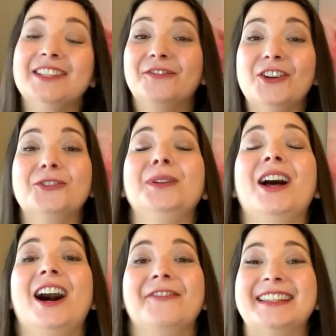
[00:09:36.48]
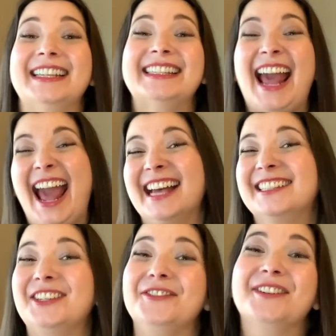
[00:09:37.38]
Virtual Offices
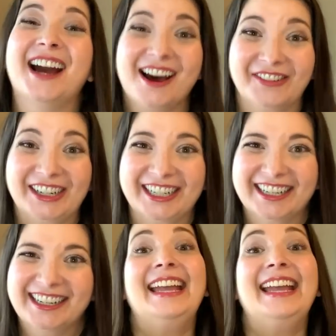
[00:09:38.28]
has you covered.